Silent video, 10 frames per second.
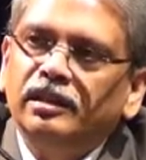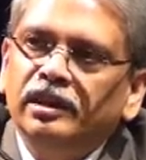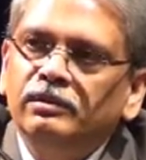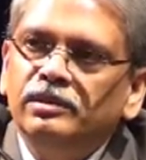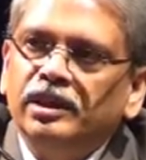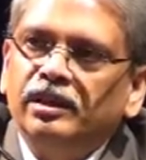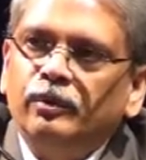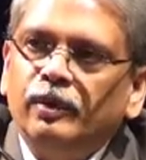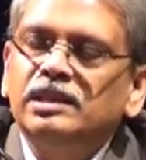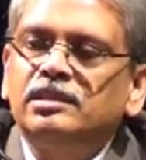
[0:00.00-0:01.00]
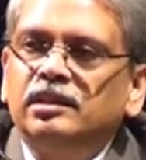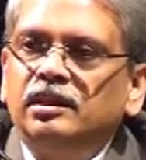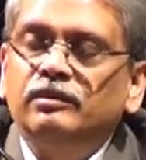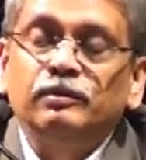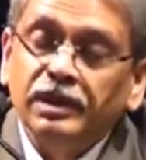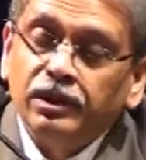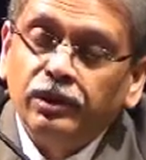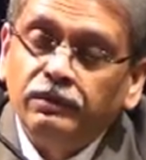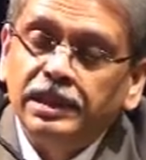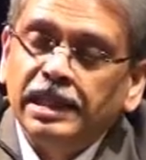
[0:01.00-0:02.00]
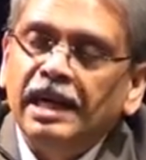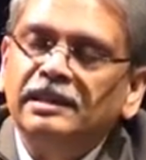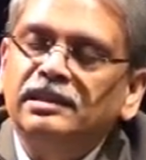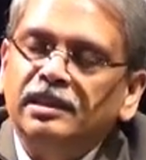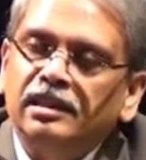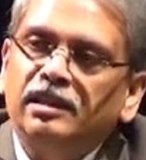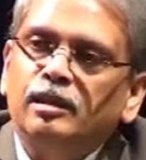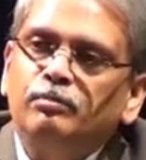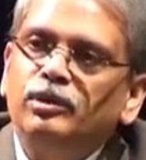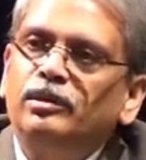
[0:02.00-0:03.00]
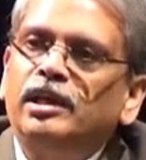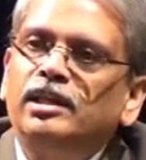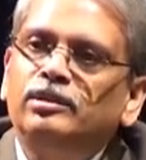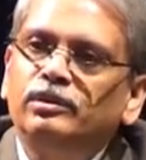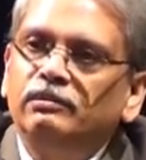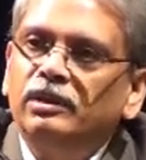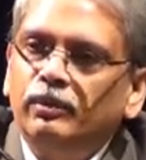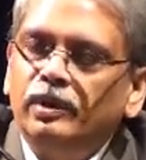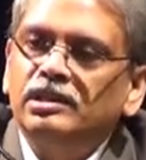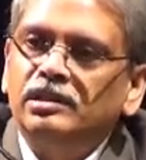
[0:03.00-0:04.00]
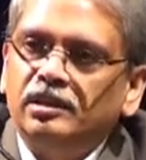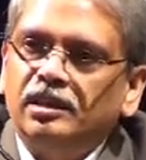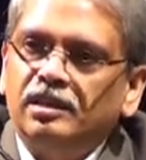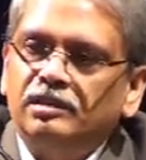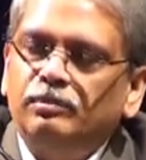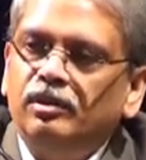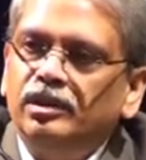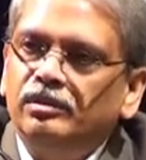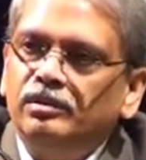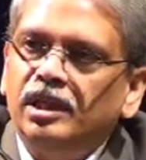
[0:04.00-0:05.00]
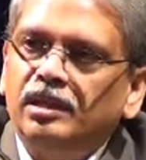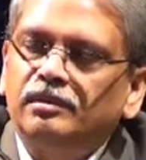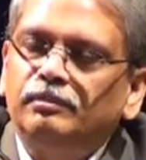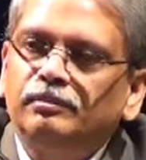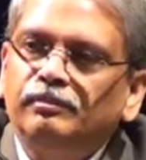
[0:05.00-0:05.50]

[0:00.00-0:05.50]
gives a question, gives an answer, and the computer has to give a question corresponding to that.